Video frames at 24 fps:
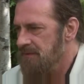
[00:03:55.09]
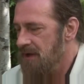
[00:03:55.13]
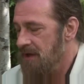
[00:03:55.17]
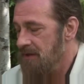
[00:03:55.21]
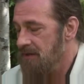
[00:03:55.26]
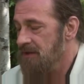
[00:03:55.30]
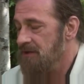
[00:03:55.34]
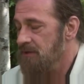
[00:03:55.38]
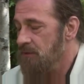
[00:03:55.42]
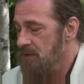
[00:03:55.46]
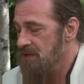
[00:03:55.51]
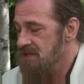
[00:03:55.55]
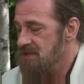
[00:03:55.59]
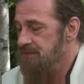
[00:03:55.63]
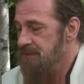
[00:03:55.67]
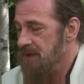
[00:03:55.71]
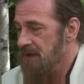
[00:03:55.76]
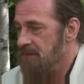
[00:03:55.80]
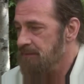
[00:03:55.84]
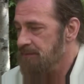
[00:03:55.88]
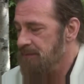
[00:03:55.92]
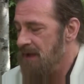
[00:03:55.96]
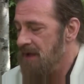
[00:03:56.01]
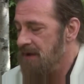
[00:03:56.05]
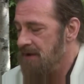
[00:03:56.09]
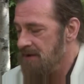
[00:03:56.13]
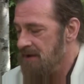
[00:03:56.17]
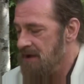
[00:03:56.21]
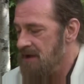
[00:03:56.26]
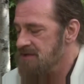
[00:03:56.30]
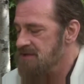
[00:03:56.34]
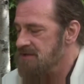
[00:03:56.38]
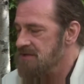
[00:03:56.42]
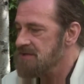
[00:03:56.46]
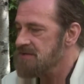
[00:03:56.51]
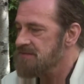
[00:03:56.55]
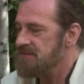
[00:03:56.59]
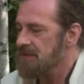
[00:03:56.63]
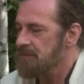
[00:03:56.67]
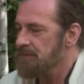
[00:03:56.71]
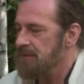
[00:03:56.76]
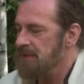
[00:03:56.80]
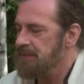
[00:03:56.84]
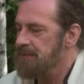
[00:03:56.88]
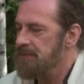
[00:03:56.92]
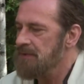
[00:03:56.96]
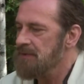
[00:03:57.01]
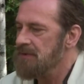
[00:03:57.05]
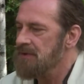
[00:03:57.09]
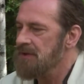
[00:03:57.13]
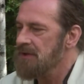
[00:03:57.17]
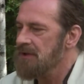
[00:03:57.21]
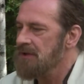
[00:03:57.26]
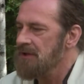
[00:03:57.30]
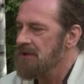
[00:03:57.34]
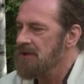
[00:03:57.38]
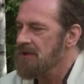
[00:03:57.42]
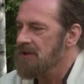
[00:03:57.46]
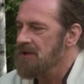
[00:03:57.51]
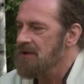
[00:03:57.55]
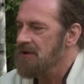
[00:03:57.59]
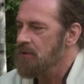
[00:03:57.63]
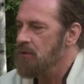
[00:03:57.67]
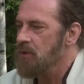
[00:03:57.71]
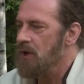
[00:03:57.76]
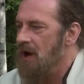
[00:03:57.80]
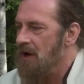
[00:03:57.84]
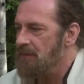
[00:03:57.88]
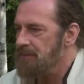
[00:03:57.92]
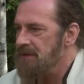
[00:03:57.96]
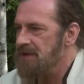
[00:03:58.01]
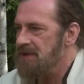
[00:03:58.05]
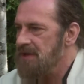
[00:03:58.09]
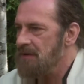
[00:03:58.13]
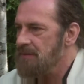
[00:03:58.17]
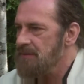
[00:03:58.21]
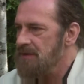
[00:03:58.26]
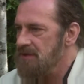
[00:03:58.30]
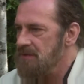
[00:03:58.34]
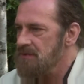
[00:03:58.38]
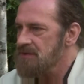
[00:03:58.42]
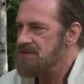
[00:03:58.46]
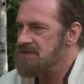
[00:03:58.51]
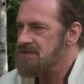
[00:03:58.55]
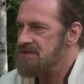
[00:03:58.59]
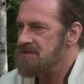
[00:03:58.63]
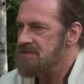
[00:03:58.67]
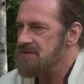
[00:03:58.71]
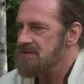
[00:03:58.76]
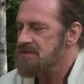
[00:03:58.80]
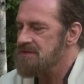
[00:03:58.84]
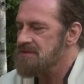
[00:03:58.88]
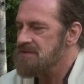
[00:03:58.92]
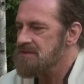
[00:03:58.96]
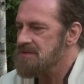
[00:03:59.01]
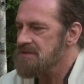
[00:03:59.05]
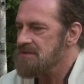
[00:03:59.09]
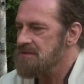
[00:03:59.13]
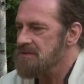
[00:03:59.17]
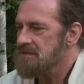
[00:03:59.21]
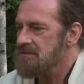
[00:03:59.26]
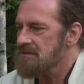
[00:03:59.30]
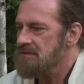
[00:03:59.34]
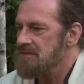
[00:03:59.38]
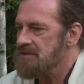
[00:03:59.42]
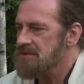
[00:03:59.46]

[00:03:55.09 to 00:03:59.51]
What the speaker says: And they do expect backlashes from people who have become used to